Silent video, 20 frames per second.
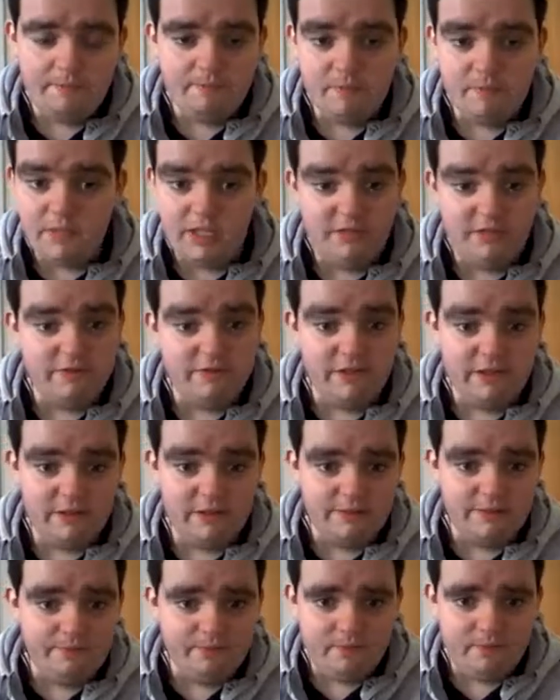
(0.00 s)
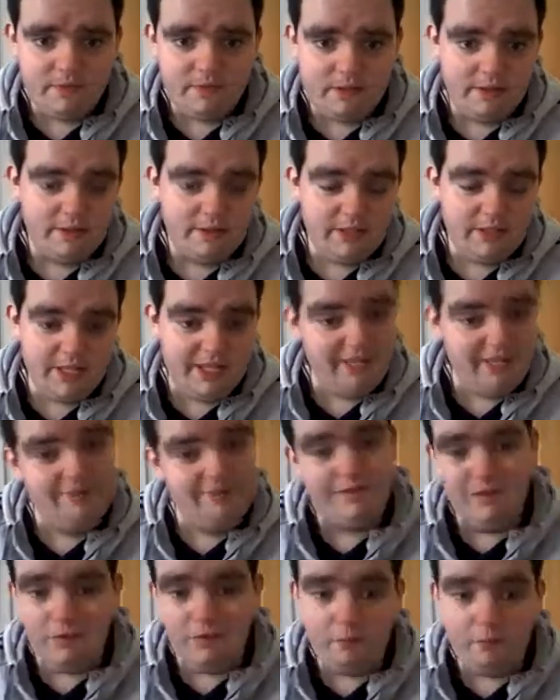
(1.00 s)
Even
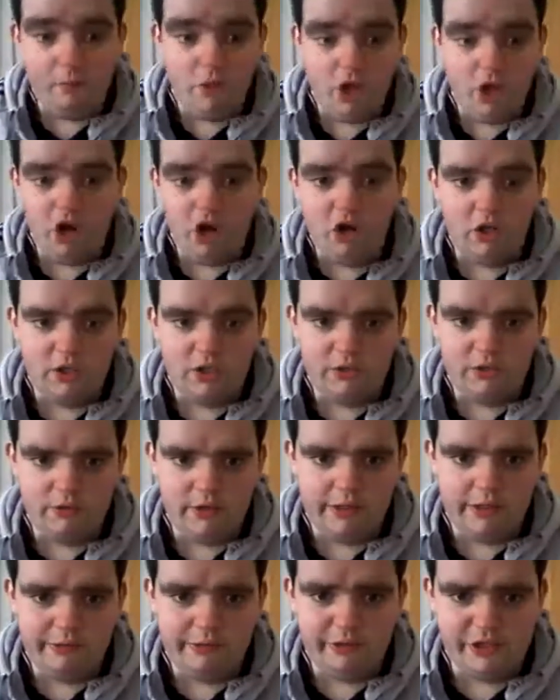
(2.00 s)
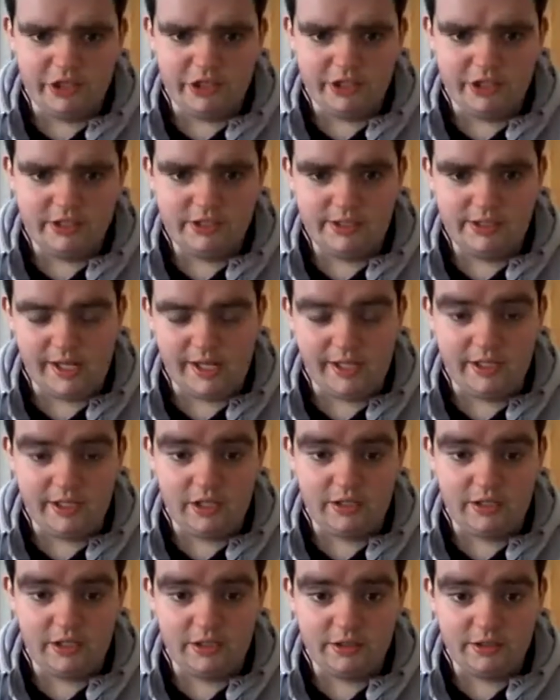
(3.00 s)
even up north, which is
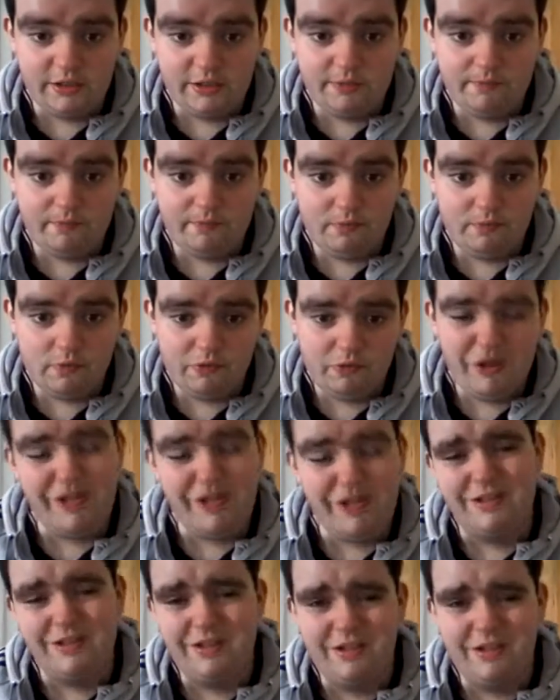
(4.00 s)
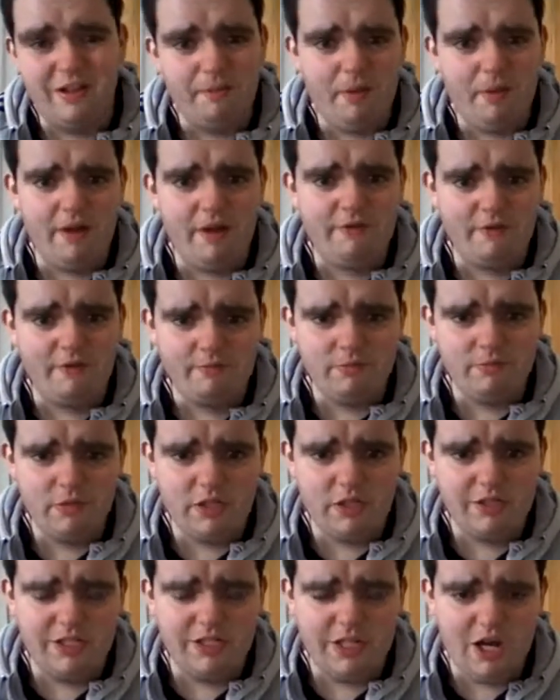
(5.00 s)
another, well, apart from
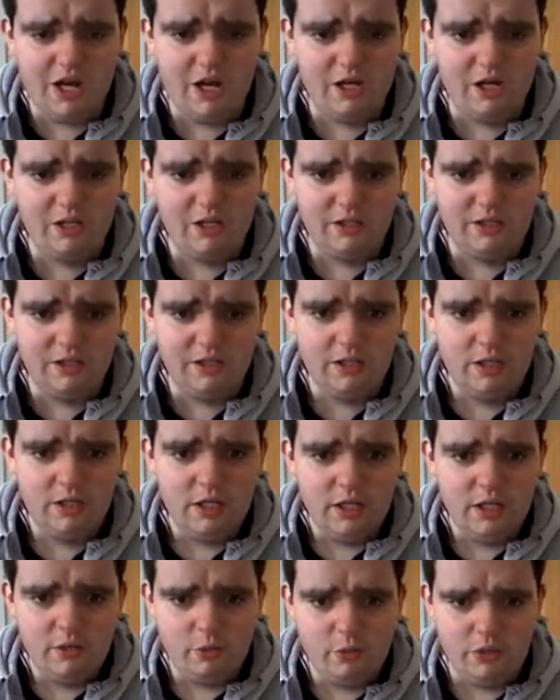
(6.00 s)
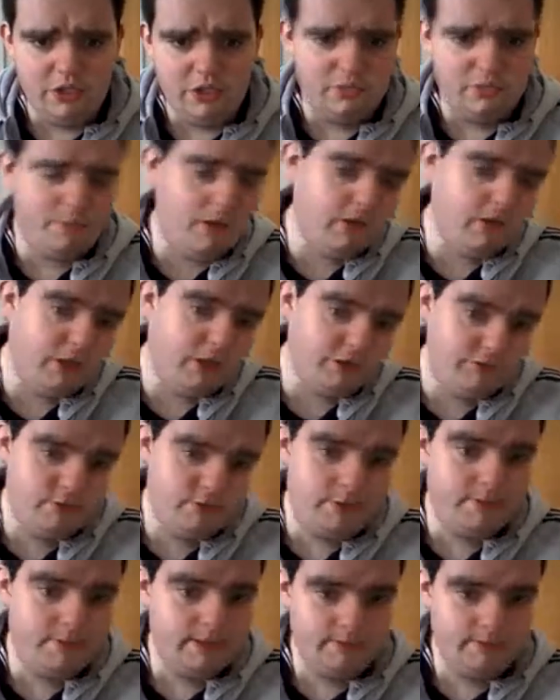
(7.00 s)
Donegal, which is part of the
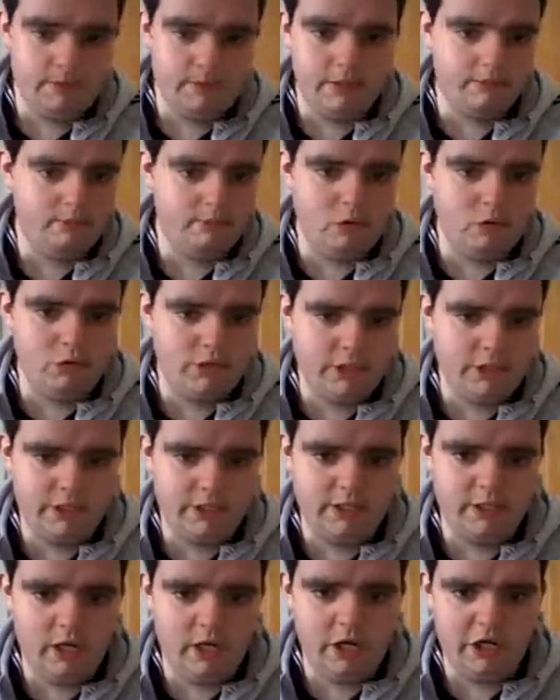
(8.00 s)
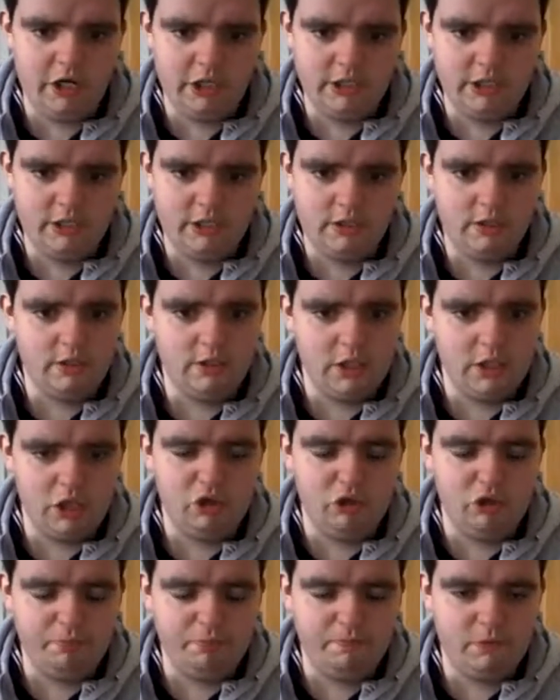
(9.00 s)
Republic, but most of the north, a
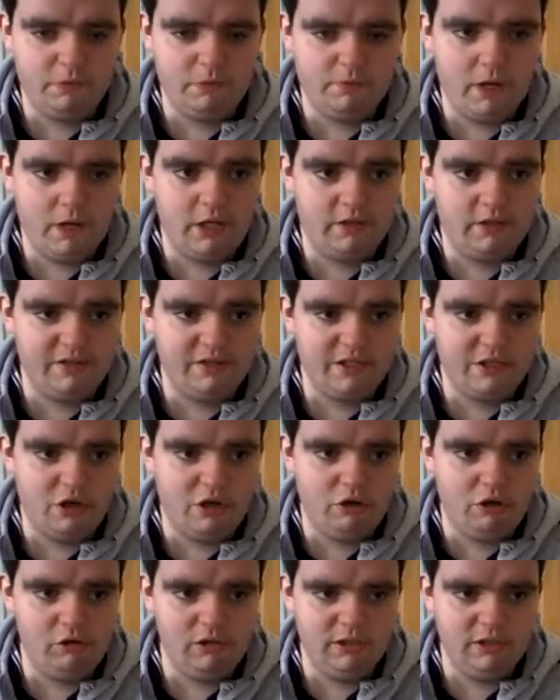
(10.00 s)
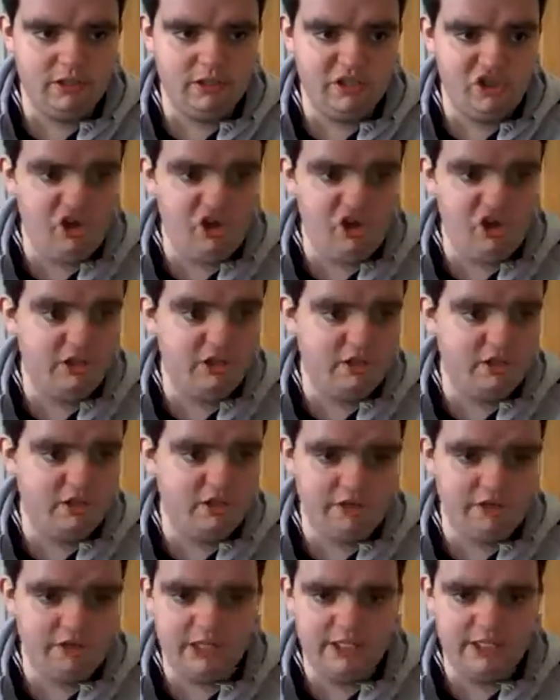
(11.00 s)
good part of the north of
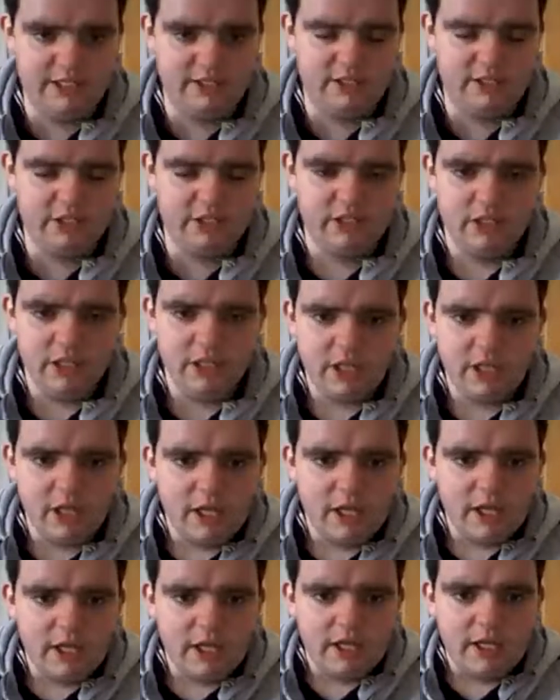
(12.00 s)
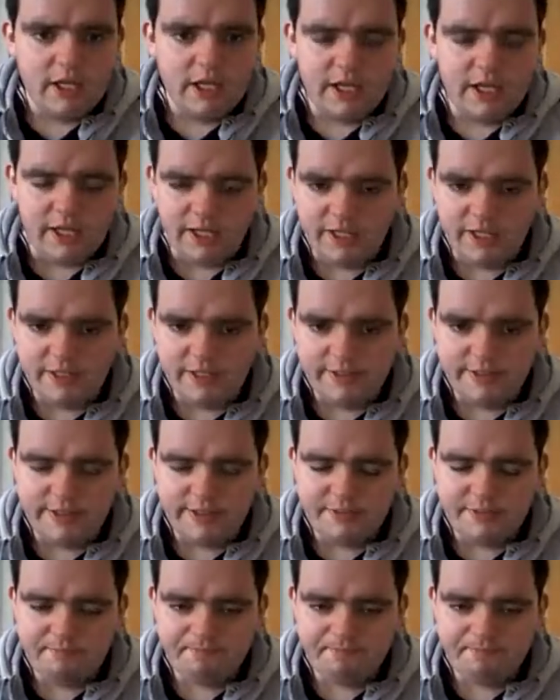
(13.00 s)
Ireland is